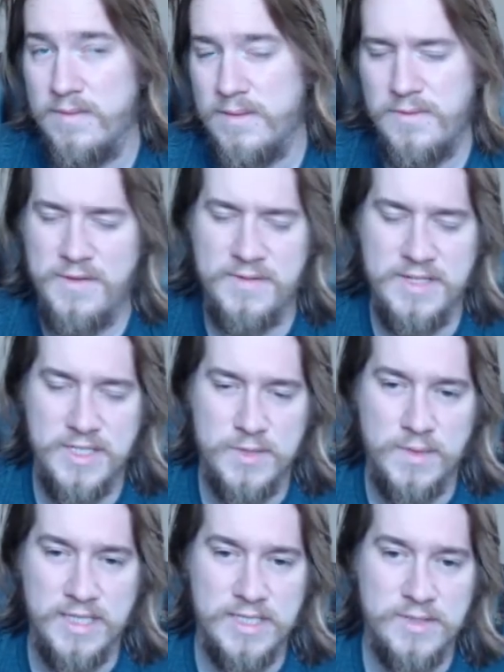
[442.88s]
Maybe 15 and
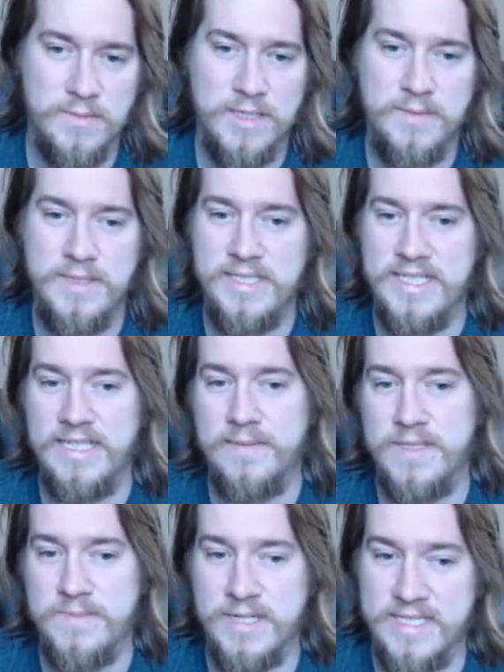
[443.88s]
20. So I'm going to be sending him
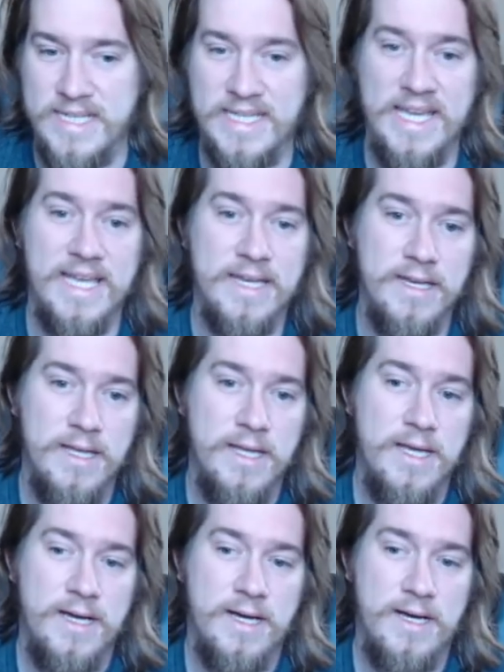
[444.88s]
as much as I can.
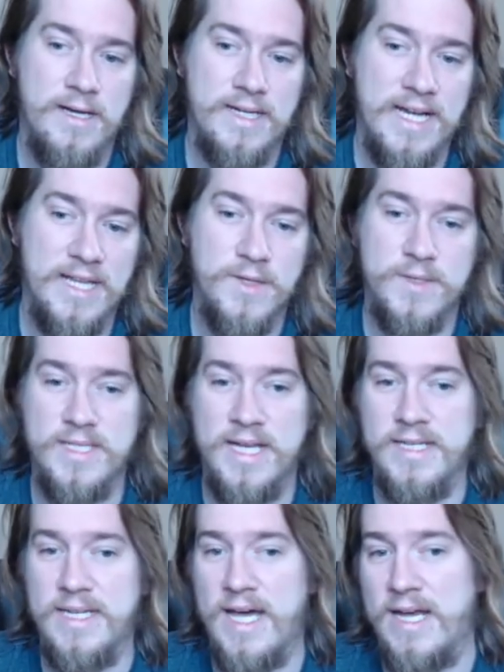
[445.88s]
Getting those
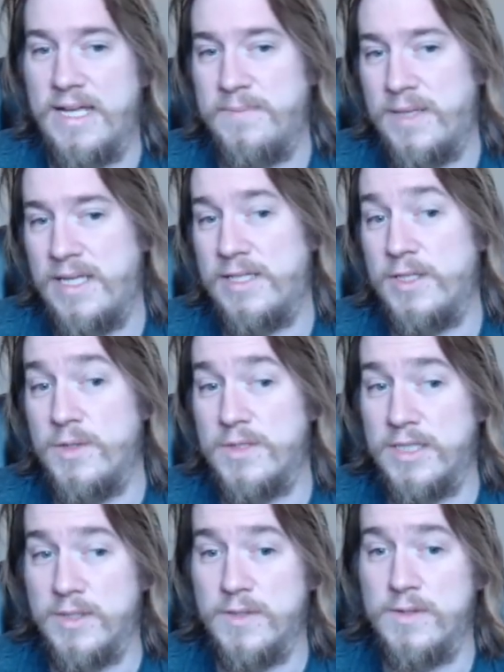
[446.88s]
signed out, and I plan on
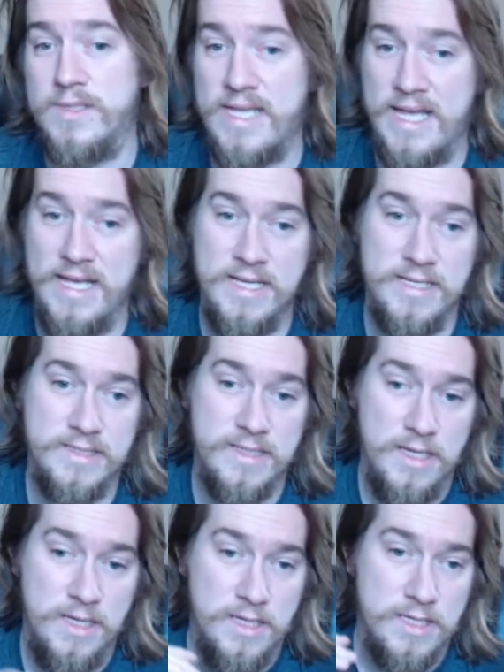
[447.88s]
using those as
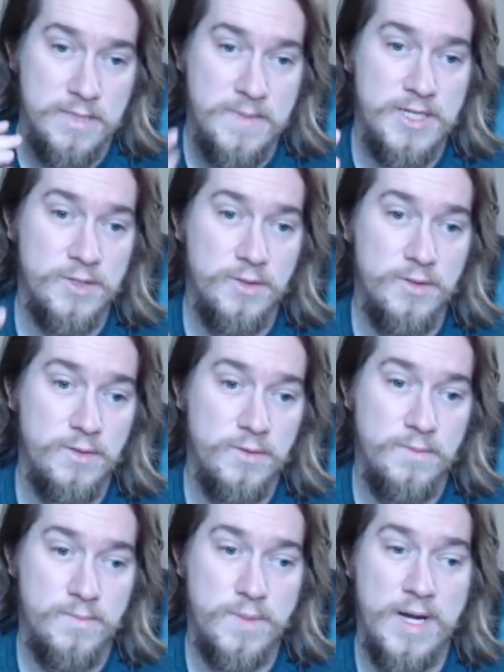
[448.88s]

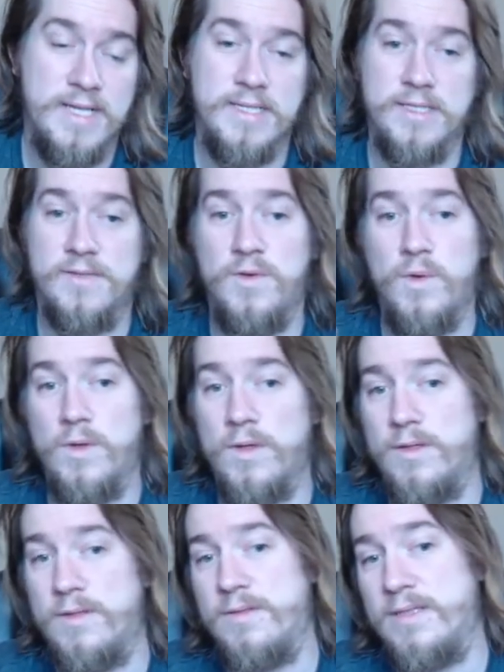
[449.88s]
special prizes
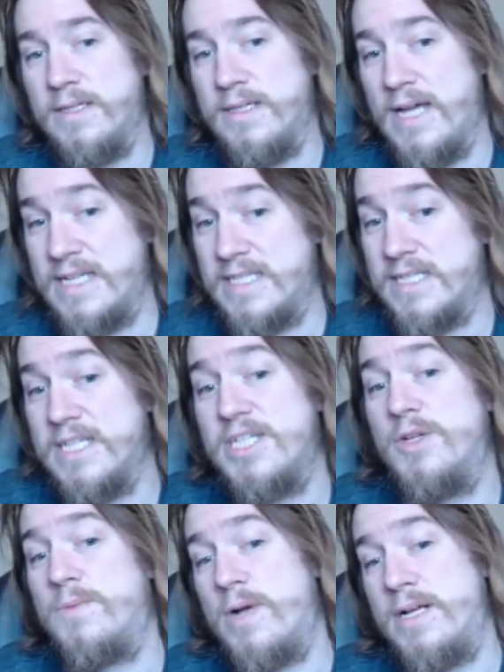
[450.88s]
as
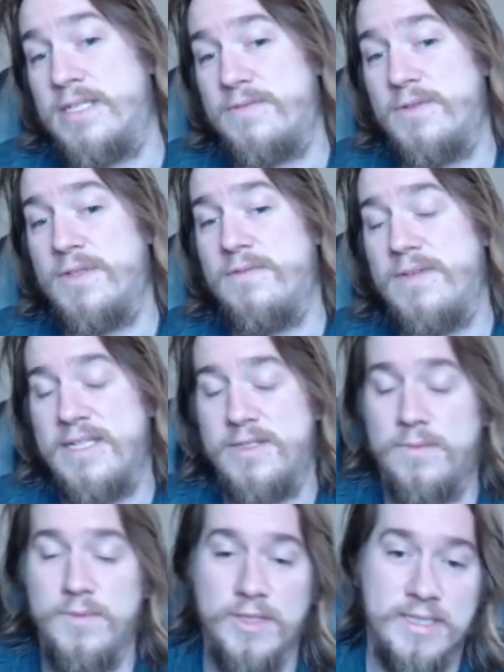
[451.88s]
additional prizes for the event.
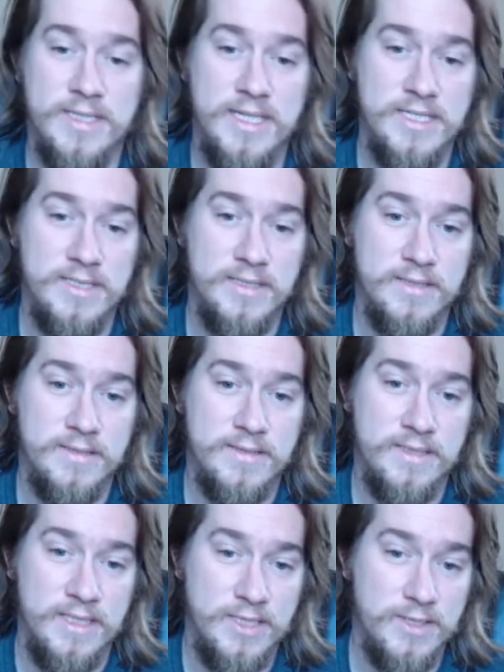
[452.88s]
So I'm really excited
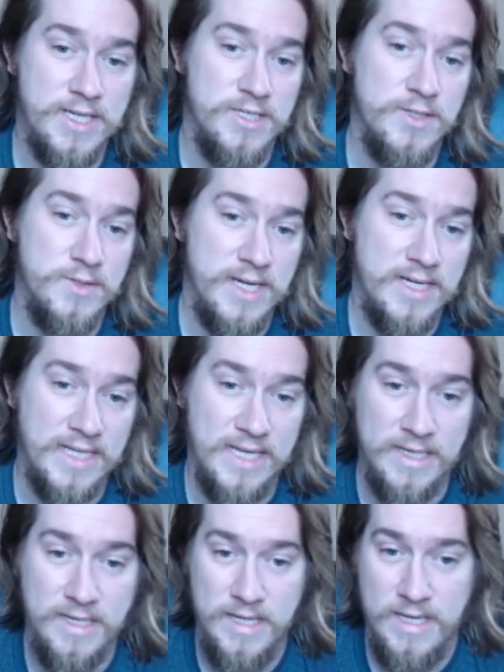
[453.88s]
to let you guys know that
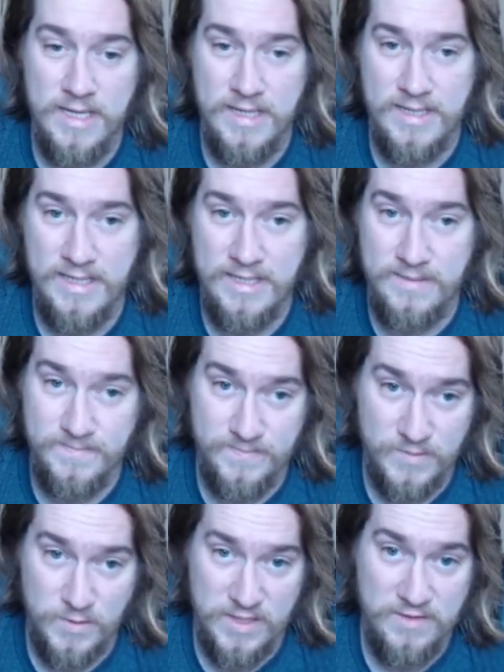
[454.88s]
again. So
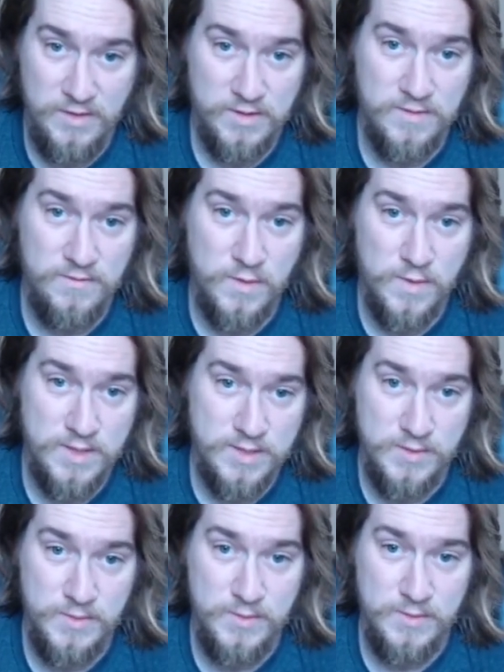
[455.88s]
we're definitely looking forward
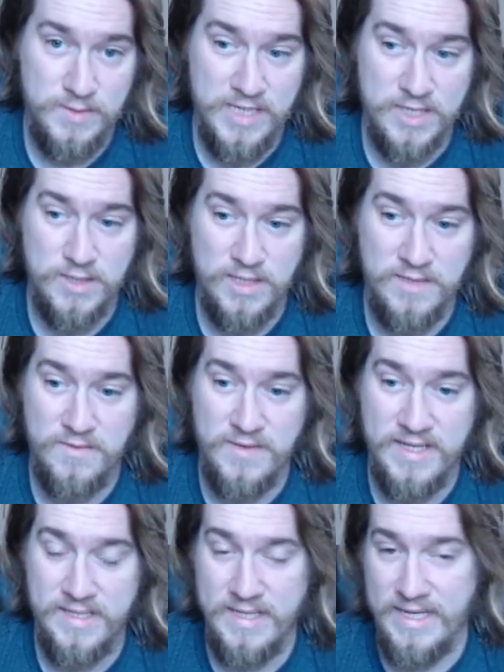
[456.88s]
to the ExtraLife
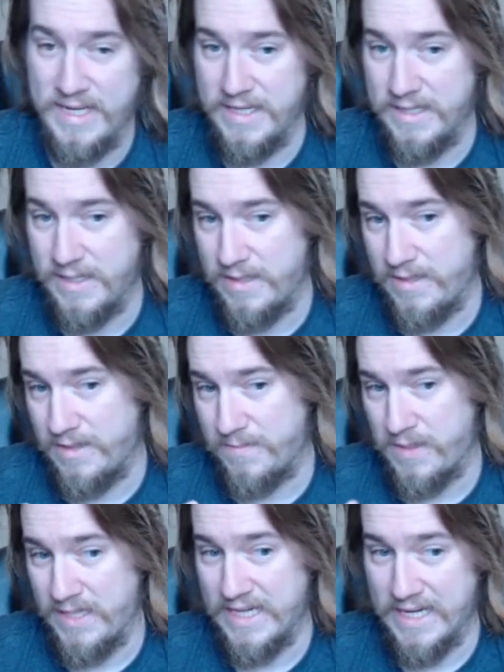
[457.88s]
event and
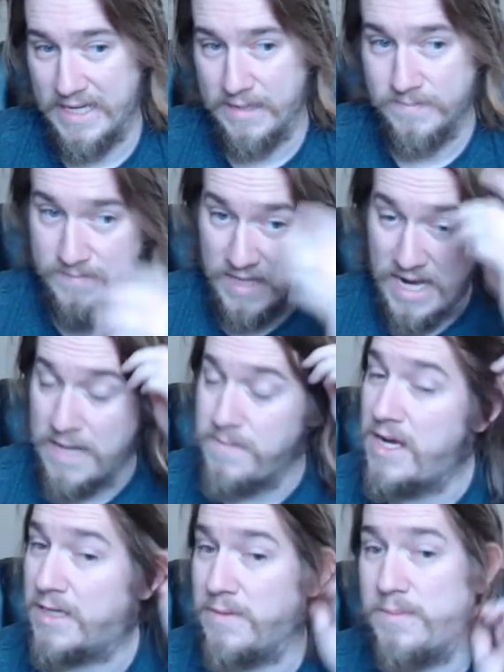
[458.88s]
playing in it. I'm
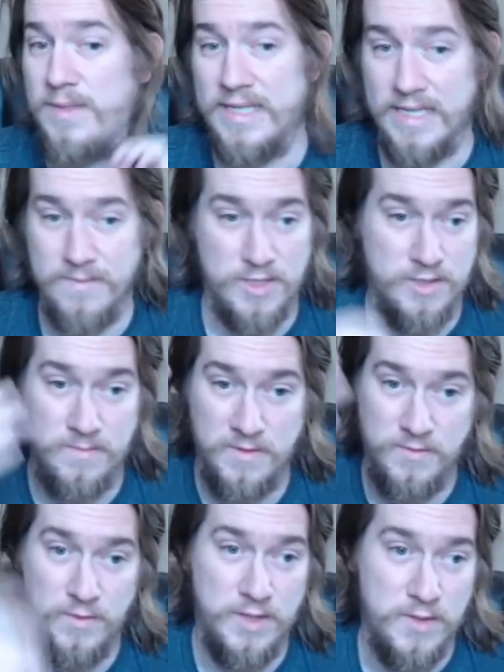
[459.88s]
not going to be playing it. I'm just going to
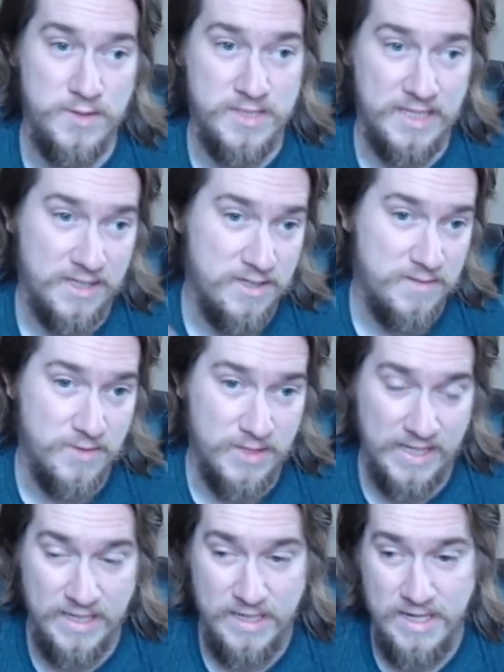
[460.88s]
be fully hosting it,
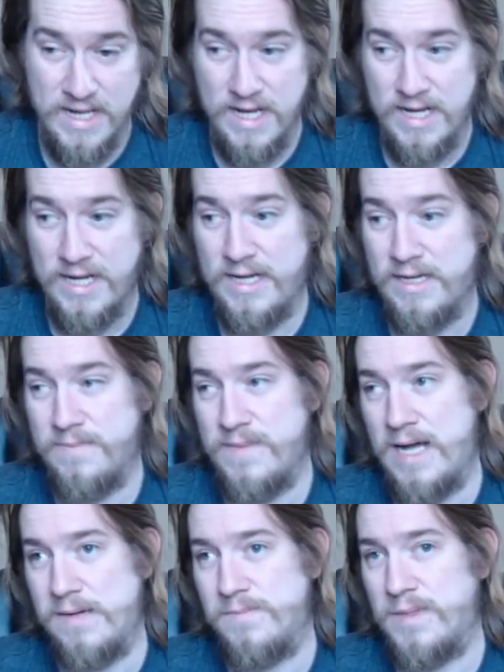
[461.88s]
covering it.
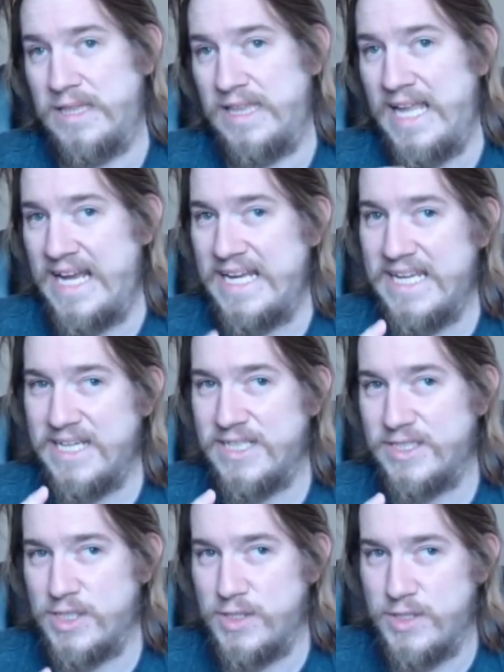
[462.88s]
I'm
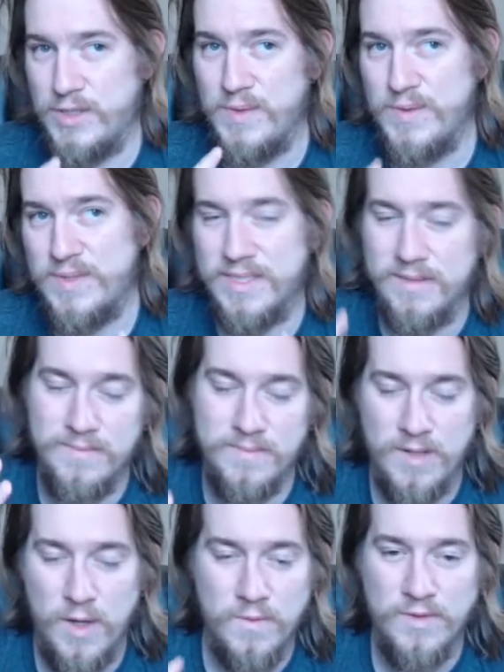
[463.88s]
planning to do some
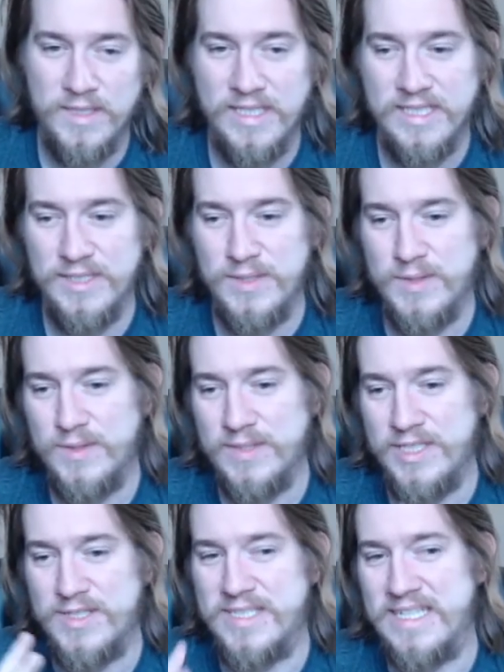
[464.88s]
hopefully little
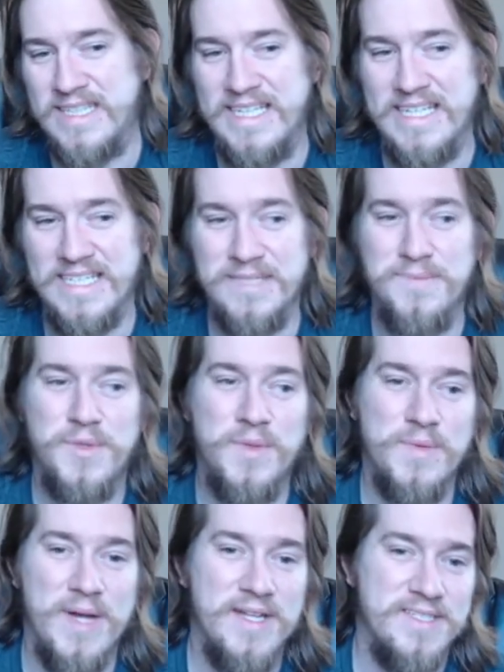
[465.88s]
interesting things in
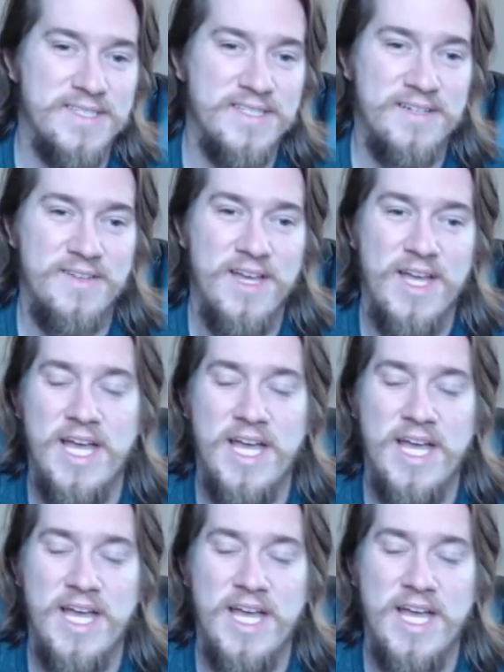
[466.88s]
between rounds and stuff.